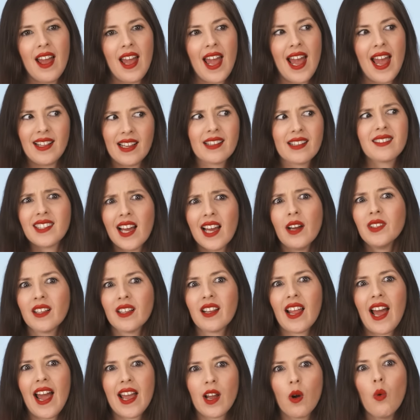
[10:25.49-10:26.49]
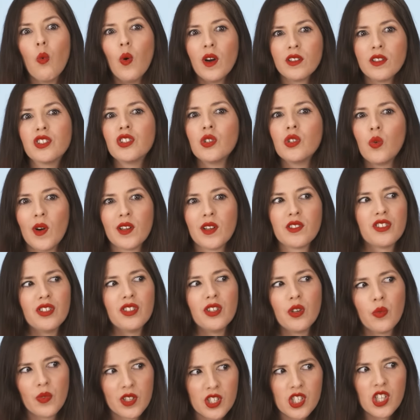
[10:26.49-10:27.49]
And it sounded like
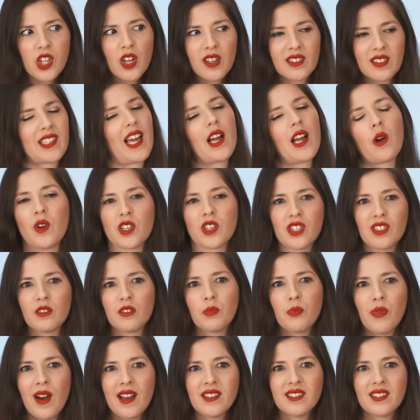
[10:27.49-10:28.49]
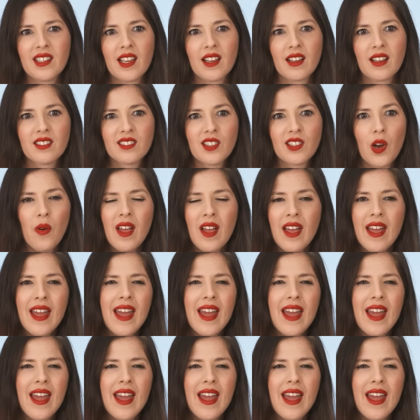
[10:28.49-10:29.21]
1212, which looks like what she's pressing. So